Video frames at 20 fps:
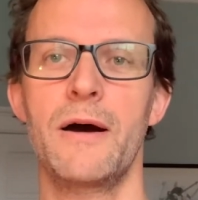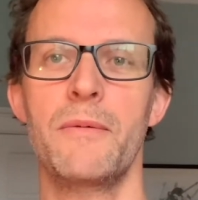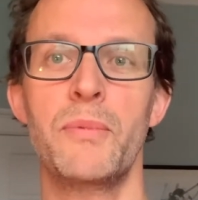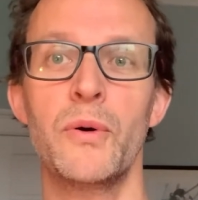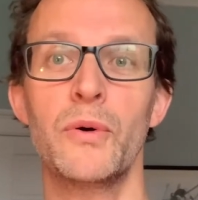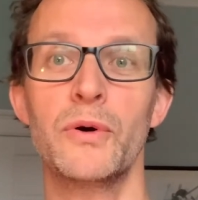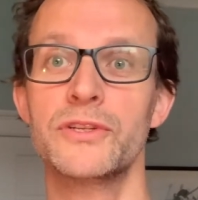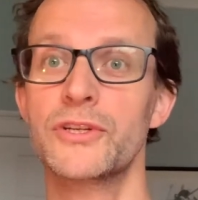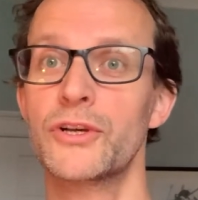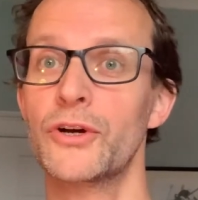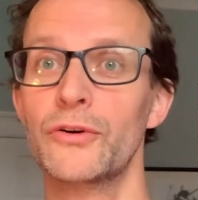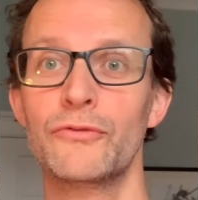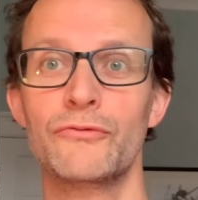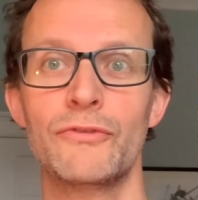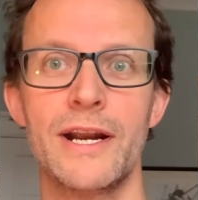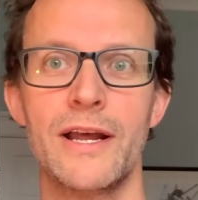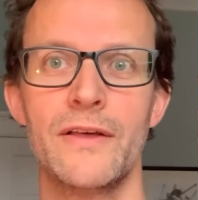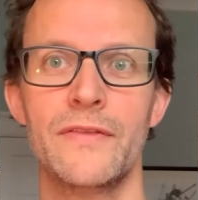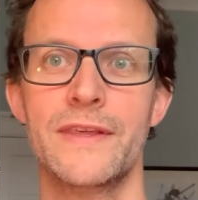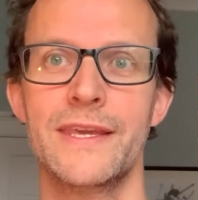Paul has gone
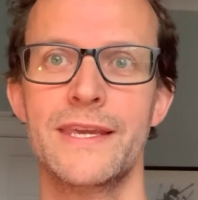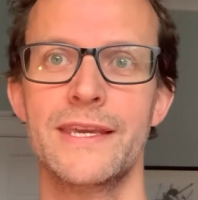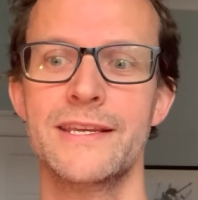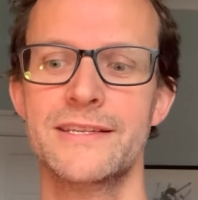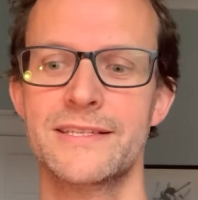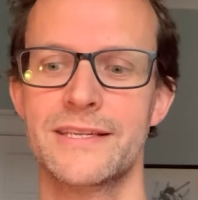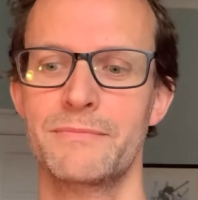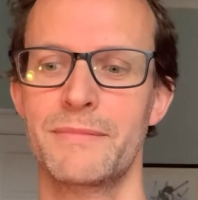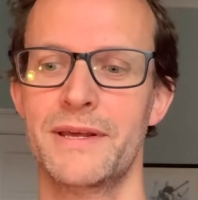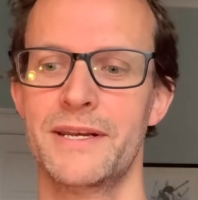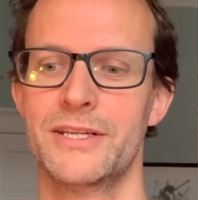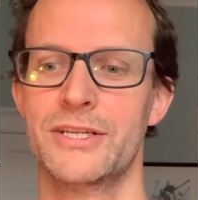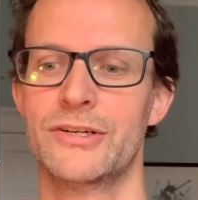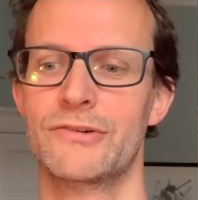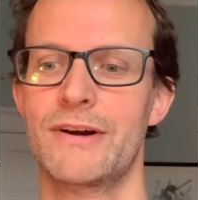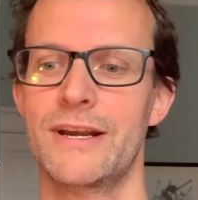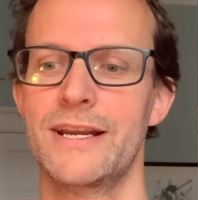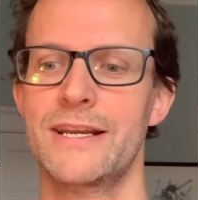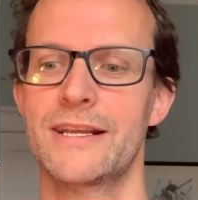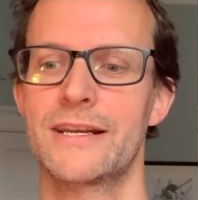round the Eastern
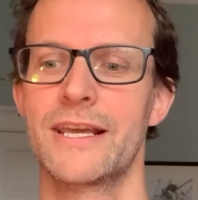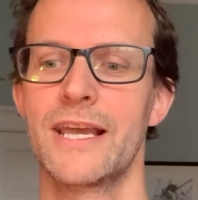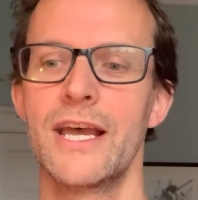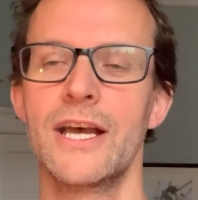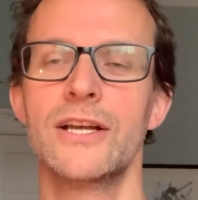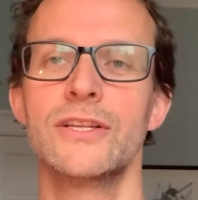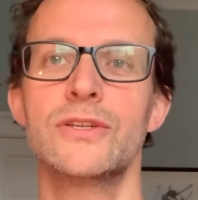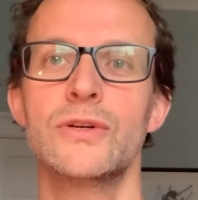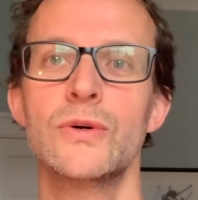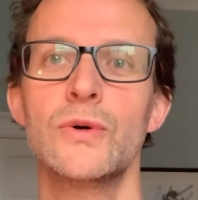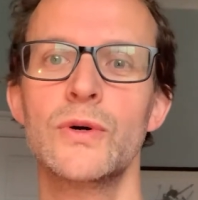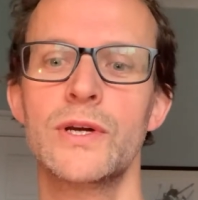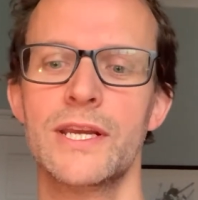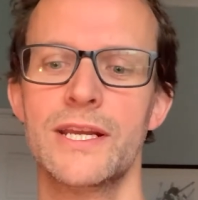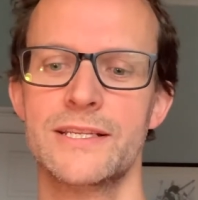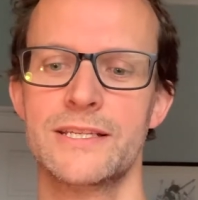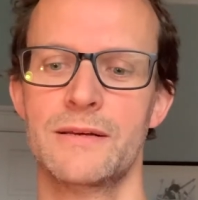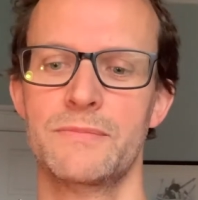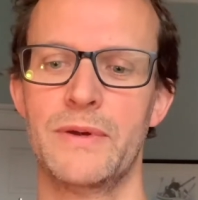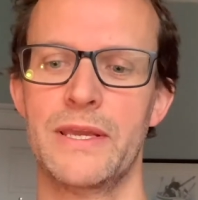Mediterranean talking
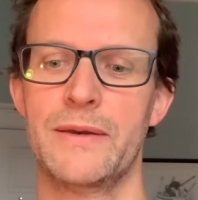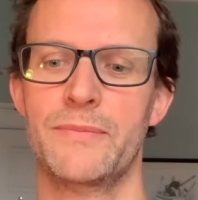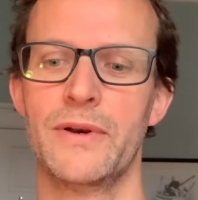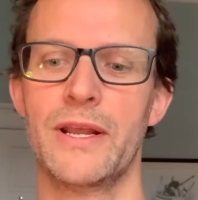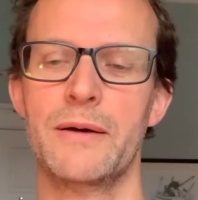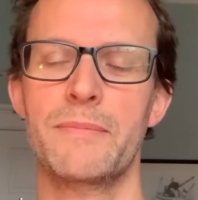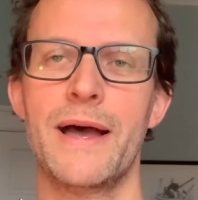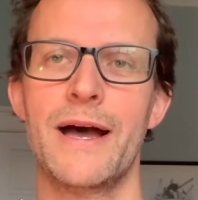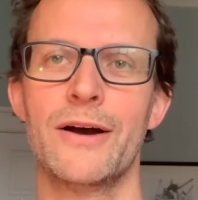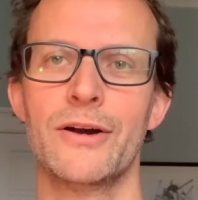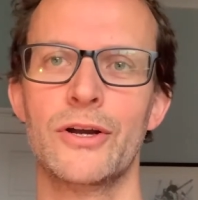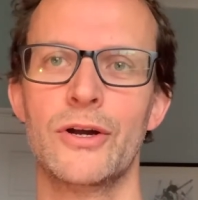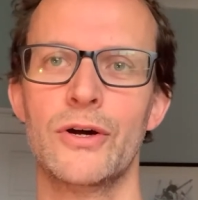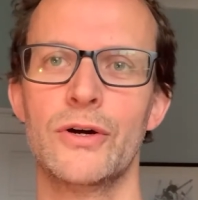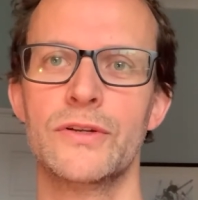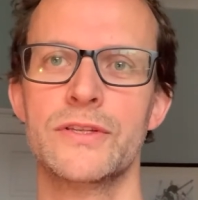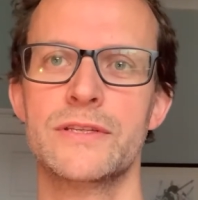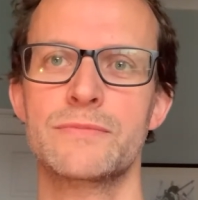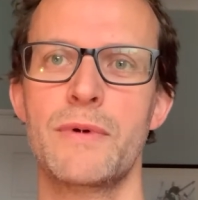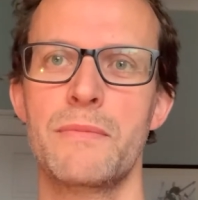to people about
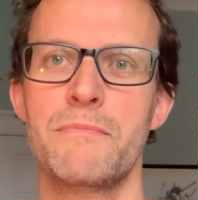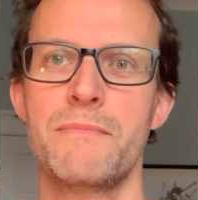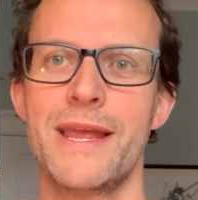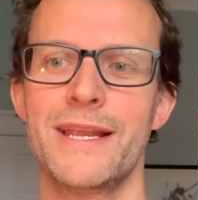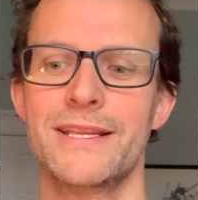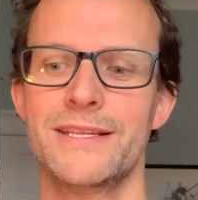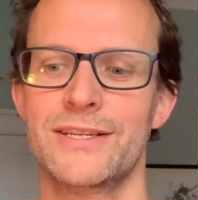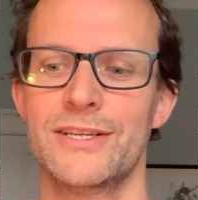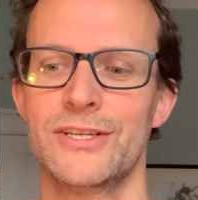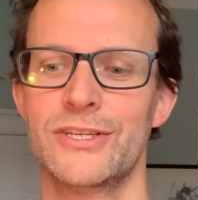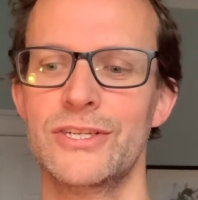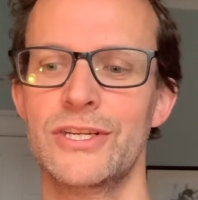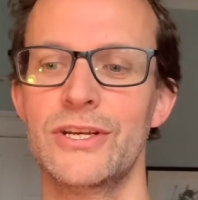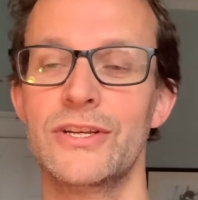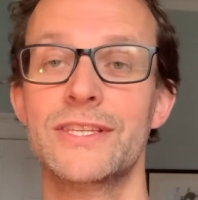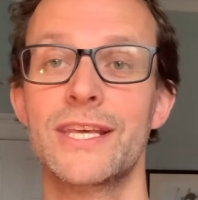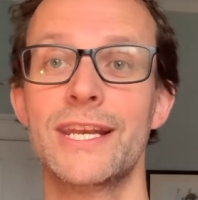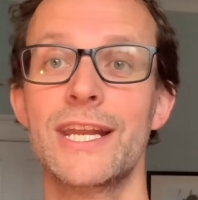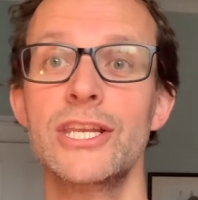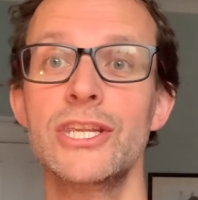God's momentous
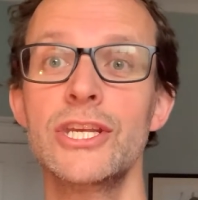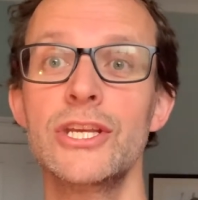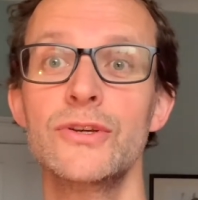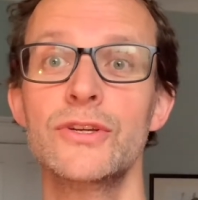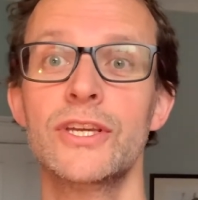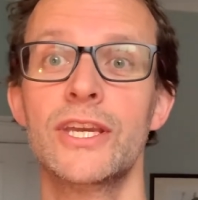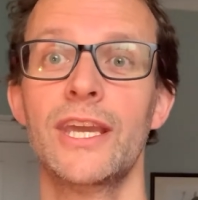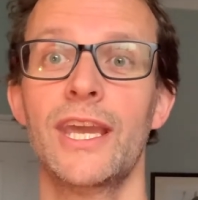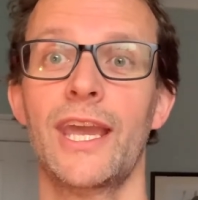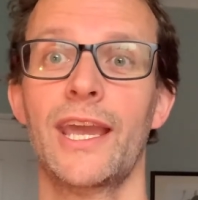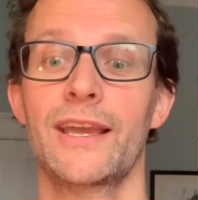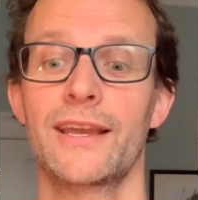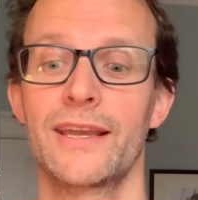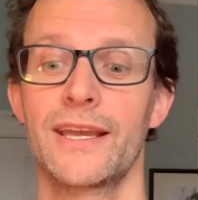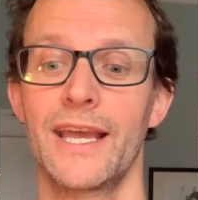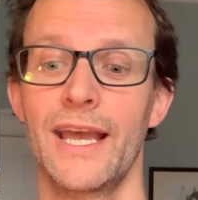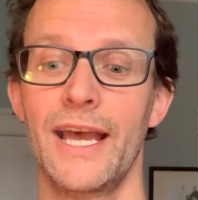news that a new king,